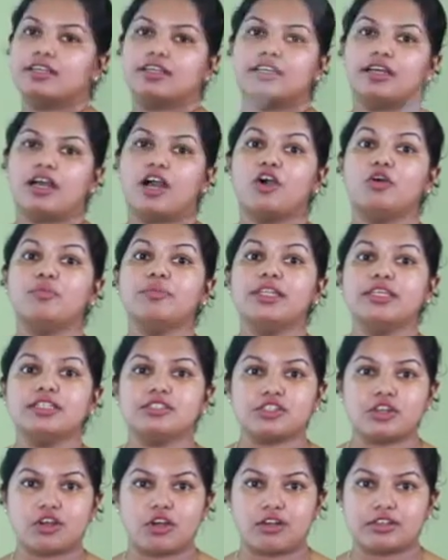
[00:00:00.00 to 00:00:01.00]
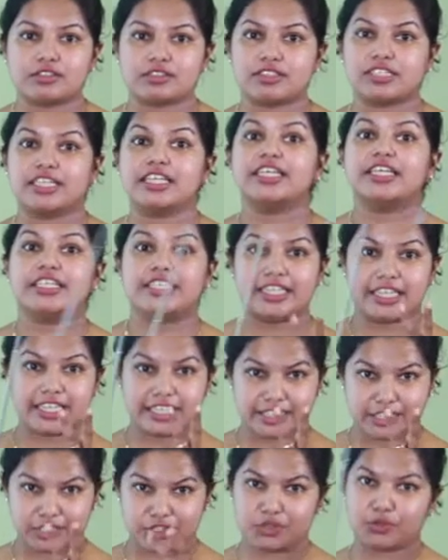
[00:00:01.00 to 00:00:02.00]
how many straws?
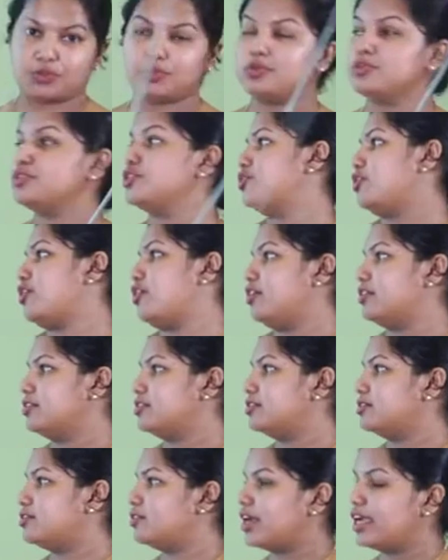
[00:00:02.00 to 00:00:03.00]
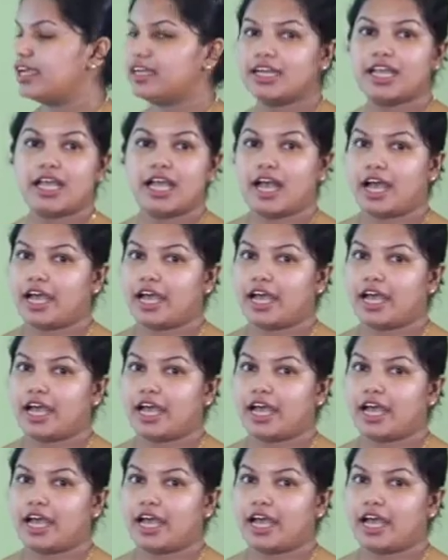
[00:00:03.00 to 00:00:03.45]
Yes, 2 straws, right?